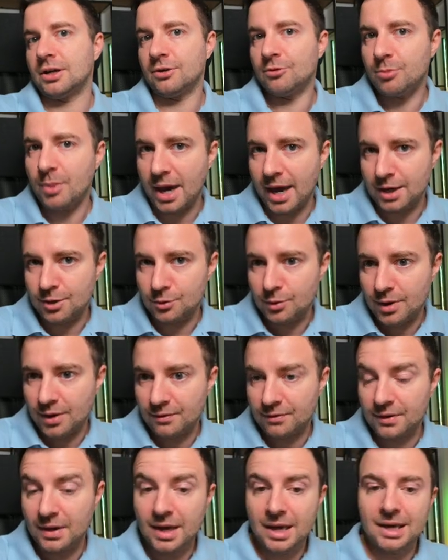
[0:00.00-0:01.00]
of
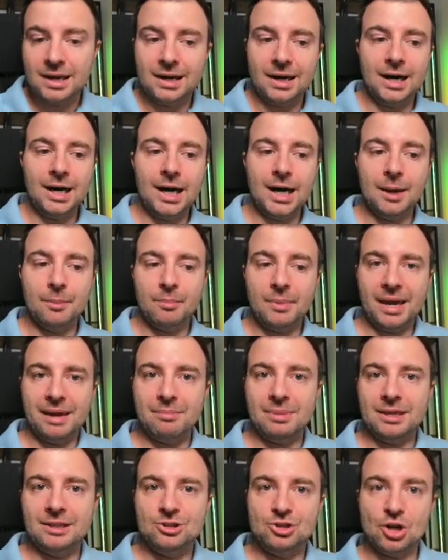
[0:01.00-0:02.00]
bandwidth, uh,
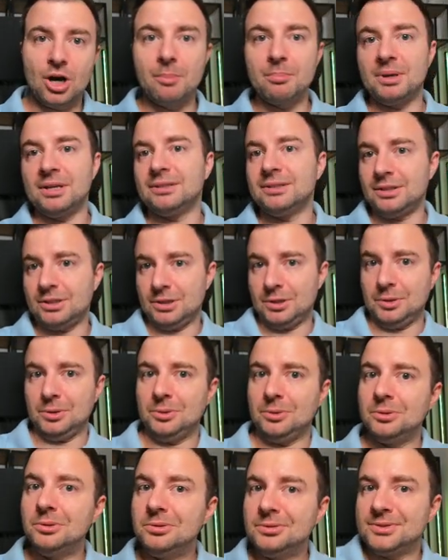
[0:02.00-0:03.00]
maybe jumping the
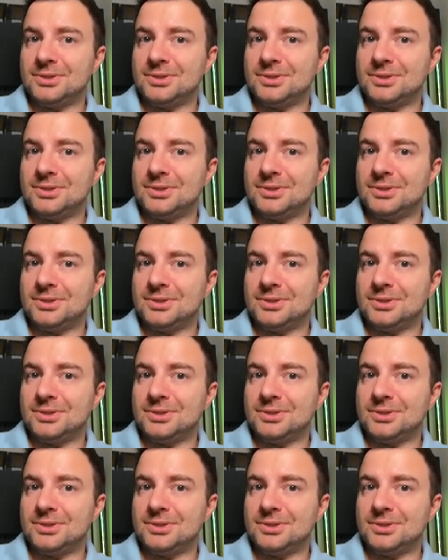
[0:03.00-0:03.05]
queue